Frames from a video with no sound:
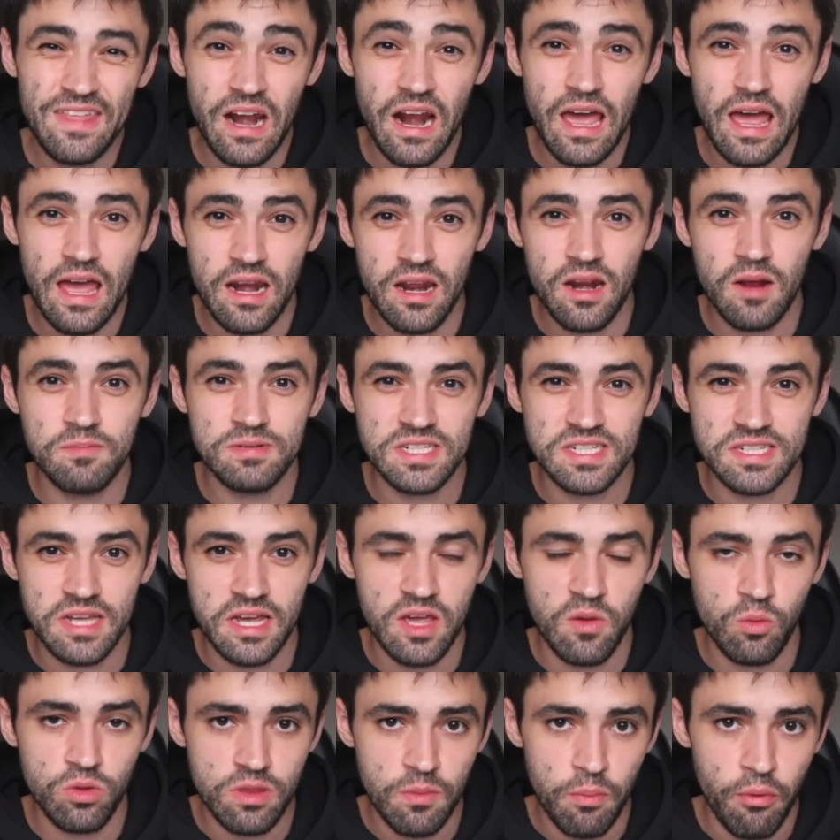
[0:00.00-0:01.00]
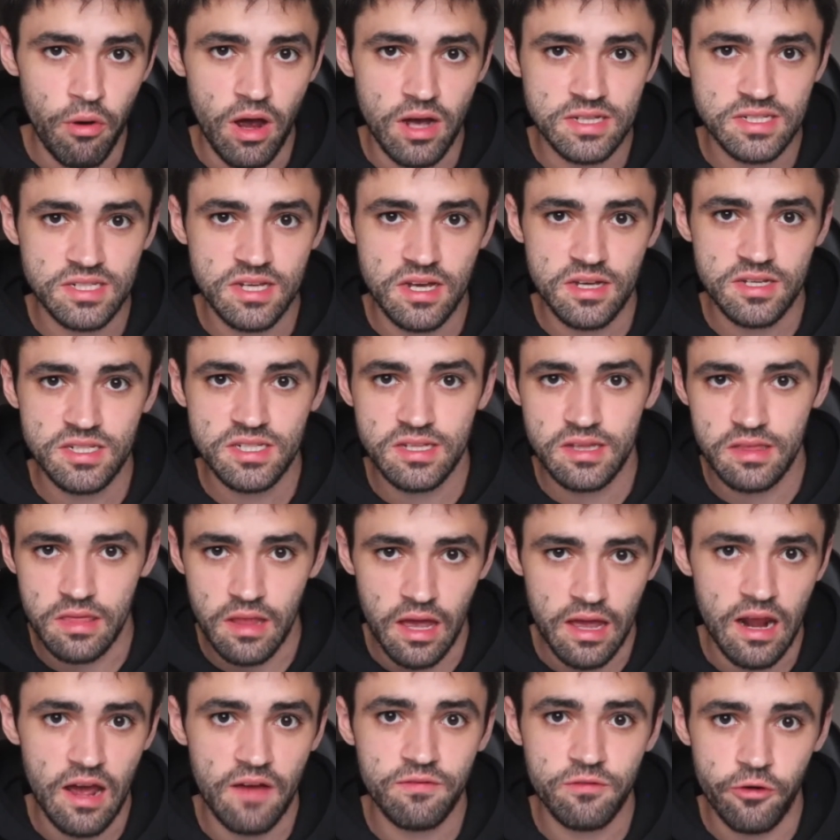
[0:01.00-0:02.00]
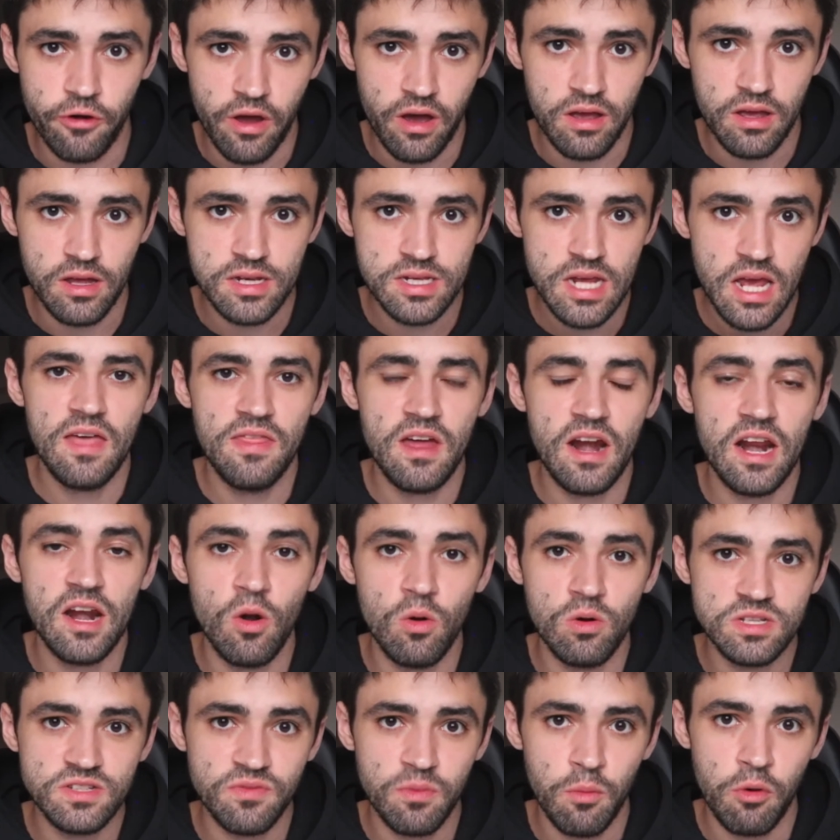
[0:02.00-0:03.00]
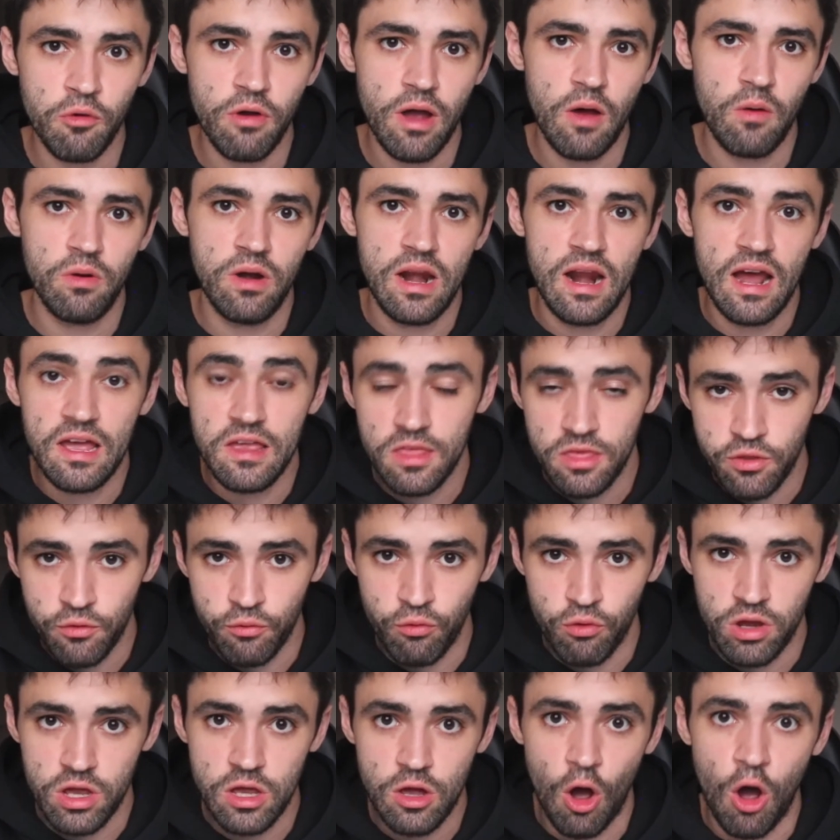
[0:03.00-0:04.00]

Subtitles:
then I ended up sticking with the process night after night. And then I noticed from around night 3